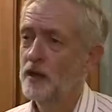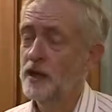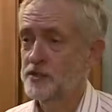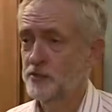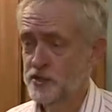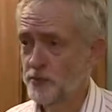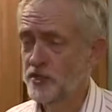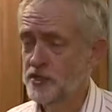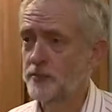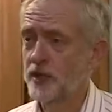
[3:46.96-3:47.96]
It's a
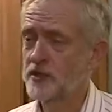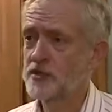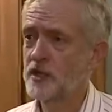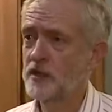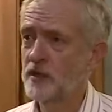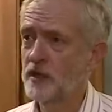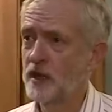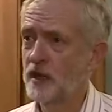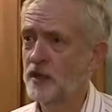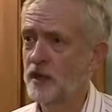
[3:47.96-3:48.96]
responsibility,
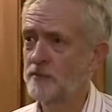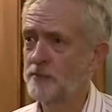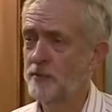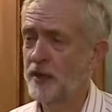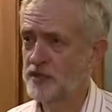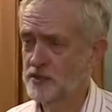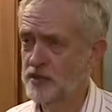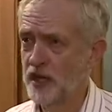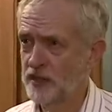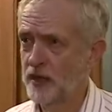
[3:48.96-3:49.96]
and I'm prepared to
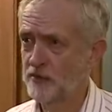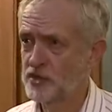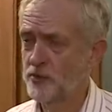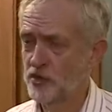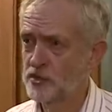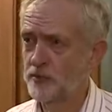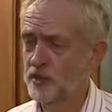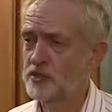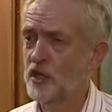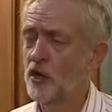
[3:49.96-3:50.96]
take that
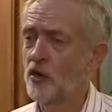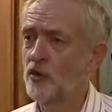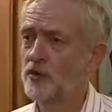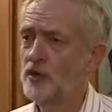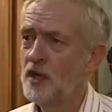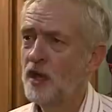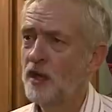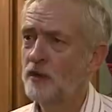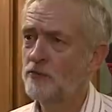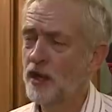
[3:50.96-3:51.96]
responsibility on.
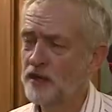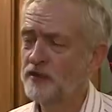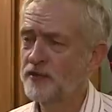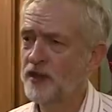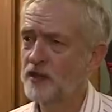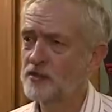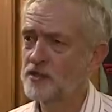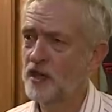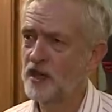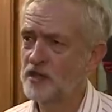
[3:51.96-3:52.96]
Running
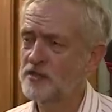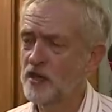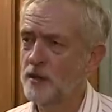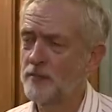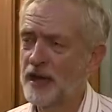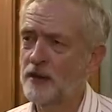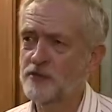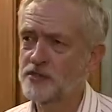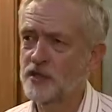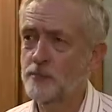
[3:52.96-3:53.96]
things is
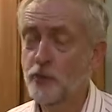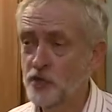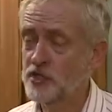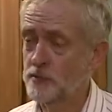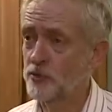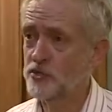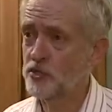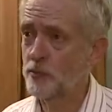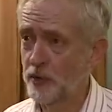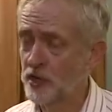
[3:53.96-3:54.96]
about the principles
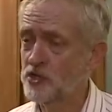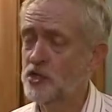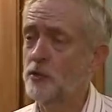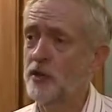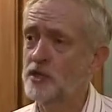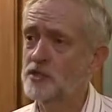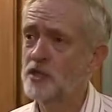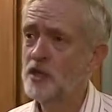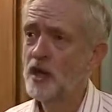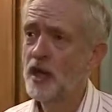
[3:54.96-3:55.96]
you bring to it
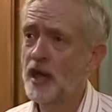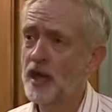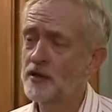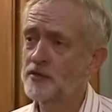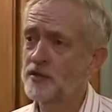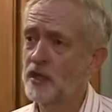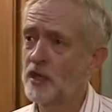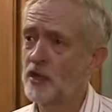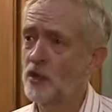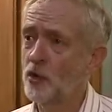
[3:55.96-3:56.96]
and
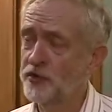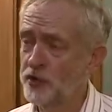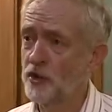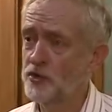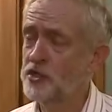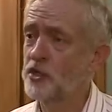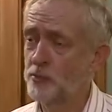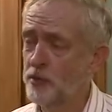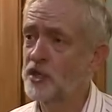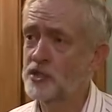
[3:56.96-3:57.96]
the authority you
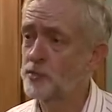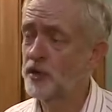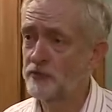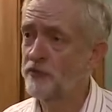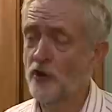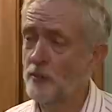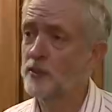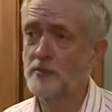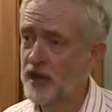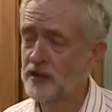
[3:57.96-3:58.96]
bring to it from
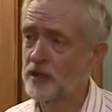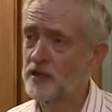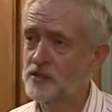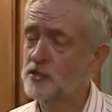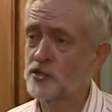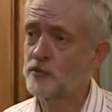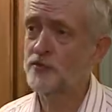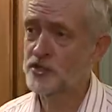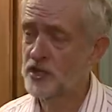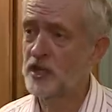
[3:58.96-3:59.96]
the mandates that you've
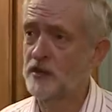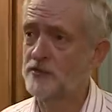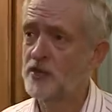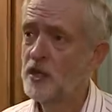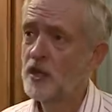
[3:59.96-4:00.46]
received.